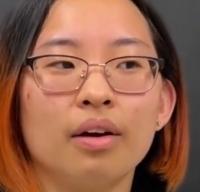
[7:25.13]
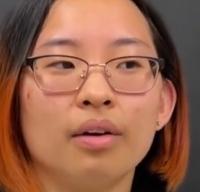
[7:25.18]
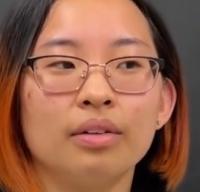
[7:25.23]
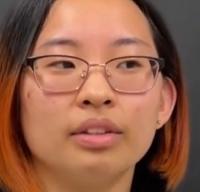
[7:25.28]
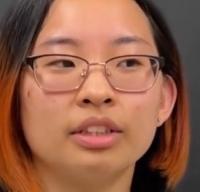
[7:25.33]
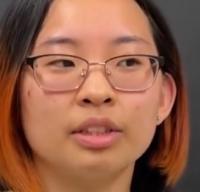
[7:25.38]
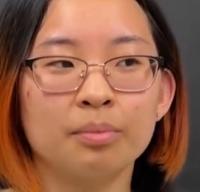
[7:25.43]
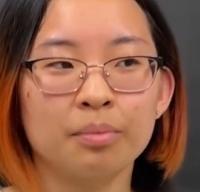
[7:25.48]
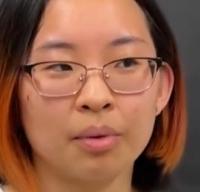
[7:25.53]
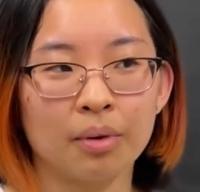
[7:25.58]

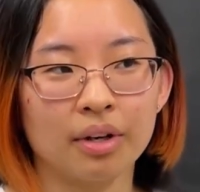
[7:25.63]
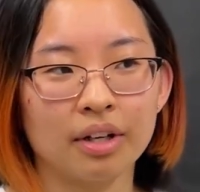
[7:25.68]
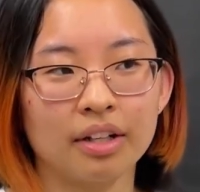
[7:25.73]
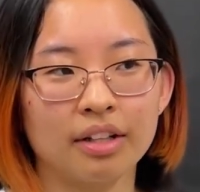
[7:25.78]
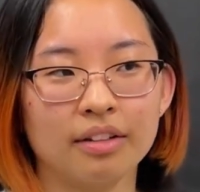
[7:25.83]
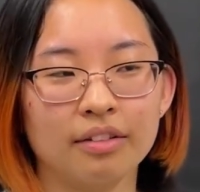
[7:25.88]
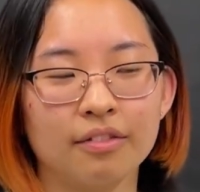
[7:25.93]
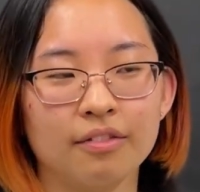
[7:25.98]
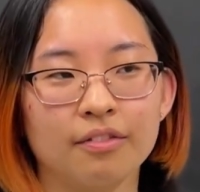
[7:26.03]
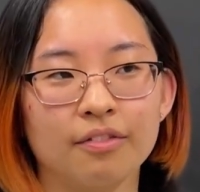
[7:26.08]

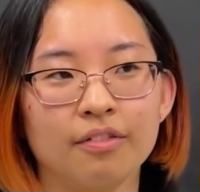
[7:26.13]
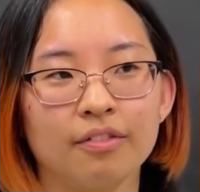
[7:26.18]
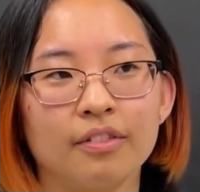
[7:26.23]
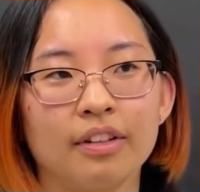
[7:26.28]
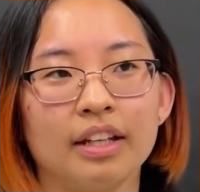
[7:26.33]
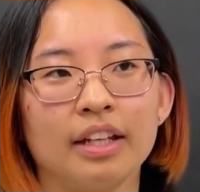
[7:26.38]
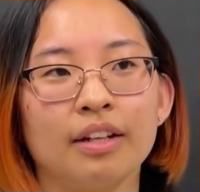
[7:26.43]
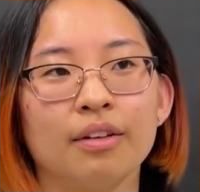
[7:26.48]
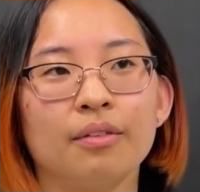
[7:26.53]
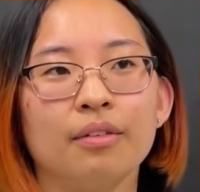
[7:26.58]
supportive
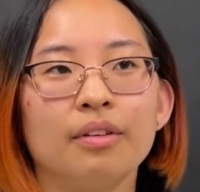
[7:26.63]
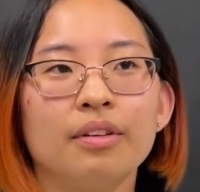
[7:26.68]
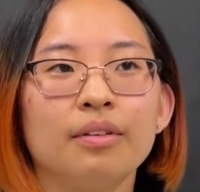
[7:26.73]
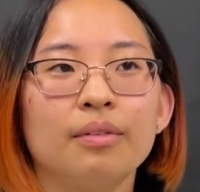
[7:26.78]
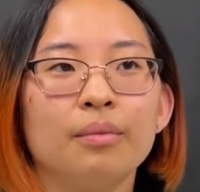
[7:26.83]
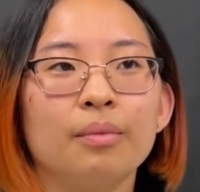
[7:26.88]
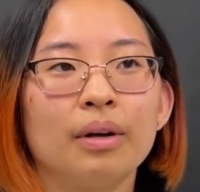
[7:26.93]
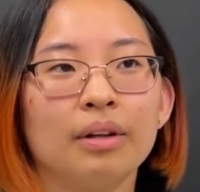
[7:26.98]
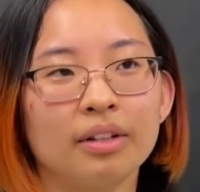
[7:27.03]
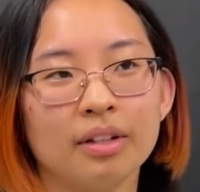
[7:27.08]

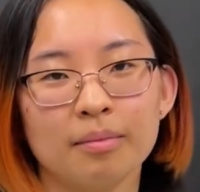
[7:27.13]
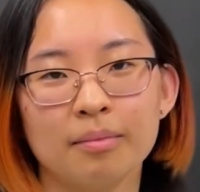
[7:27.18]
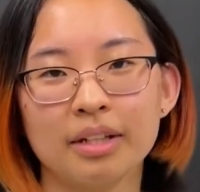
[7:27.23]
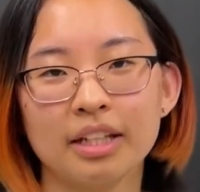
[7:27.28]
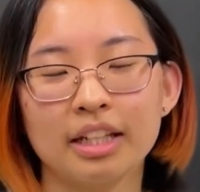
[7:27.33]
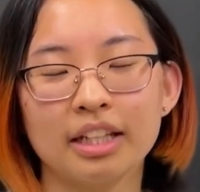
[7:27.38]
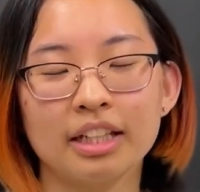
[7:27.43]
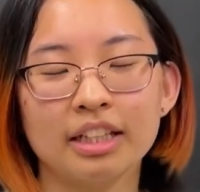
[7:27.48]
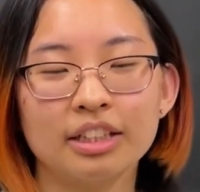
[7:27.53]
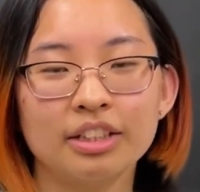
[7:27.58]
and
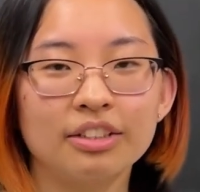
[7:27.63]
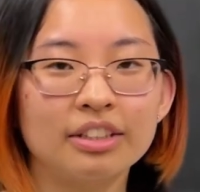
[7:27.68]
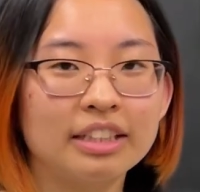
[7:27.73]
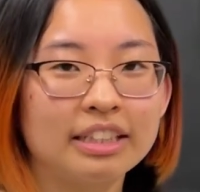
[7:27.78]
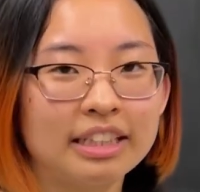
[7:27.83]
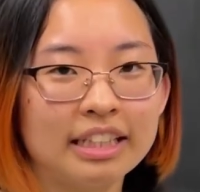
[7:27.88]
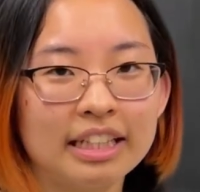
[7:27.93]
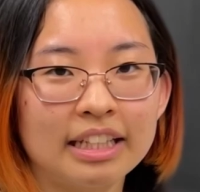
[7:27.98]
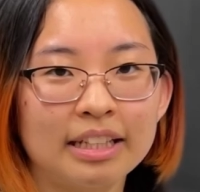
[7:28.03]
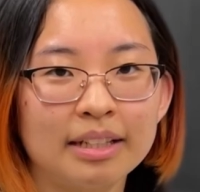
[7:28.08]
welcoming to the
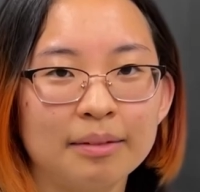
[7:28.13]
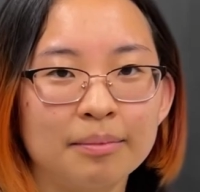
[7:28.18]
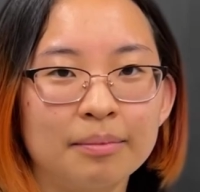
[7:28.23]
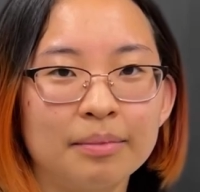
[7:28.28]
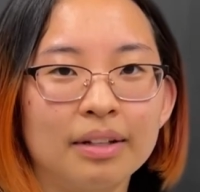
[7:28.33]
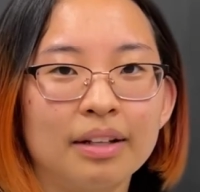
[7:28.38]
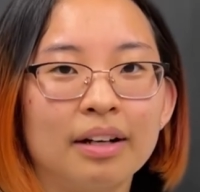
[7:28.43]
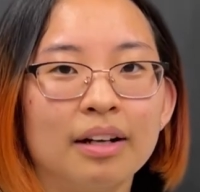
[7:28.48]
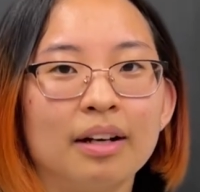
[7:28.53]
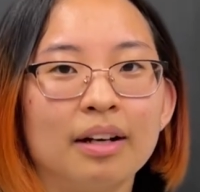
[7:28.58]
team.